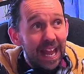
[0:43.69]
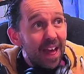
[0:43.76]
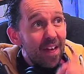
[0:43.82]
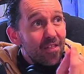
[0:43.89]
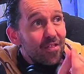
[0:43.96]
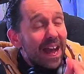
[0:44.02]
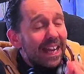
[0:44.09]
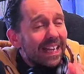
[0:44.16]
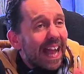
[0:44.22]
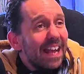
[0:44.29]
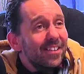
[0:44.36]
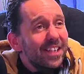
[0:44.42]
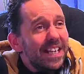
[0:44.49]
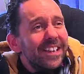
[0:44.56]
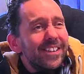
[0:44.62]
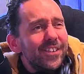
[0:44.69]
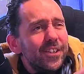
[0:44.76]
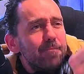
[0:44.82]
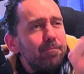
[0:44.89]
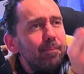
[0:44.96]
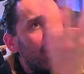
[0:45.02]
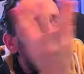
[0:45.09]
That has
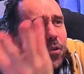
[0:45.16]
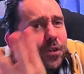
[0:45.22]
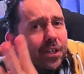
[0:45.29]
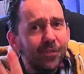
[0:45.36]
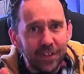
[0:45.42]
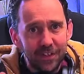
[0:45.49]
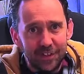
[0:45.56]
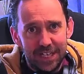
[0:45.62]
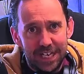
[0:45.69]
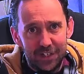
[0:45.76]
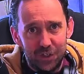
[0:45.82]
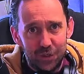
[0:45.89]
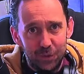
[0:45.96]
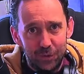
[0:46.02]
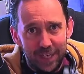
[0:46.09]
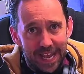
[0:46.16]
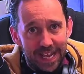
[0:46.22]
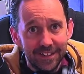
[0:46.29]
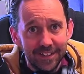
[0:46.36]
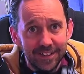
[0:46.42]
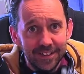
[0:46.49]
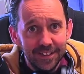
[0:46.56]
exploded this national
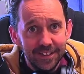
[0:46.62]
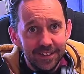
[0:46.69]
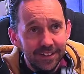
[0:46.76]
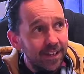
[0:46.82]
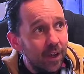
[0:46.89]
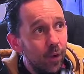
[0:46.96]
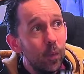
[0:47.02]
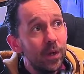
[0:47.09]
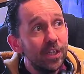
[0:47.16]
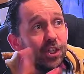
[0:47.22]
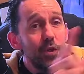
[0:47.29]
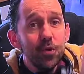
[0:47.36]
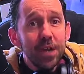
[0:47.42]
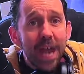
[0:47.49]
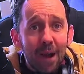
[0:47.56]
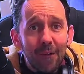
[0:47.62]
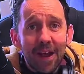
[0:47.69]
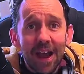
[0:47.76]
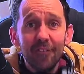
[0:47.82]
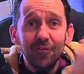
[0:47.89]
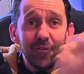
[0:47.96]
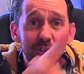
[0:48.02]
debt, which you now
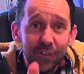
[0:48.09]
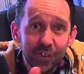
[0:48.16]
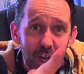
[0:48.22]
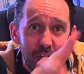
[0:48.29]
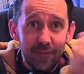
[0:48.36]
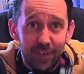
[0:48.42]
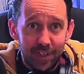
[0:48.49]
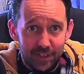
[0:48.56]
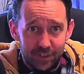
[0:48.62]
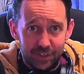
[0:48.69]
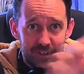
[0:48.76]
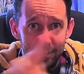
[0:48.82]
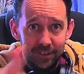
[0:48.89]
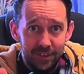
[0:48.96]
have to service.